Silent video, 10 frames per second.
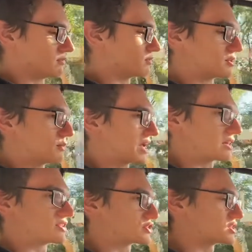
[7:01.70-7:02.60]
the
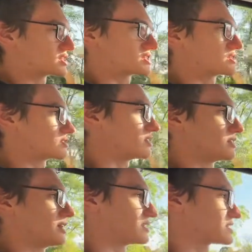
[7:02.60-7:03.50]
pedal
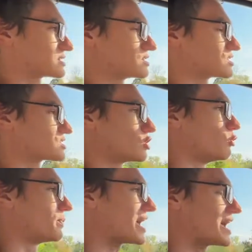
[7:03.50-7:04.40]
it's so
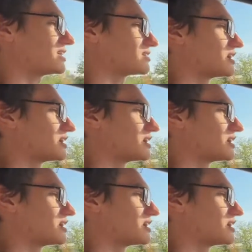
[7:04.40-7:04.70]
bad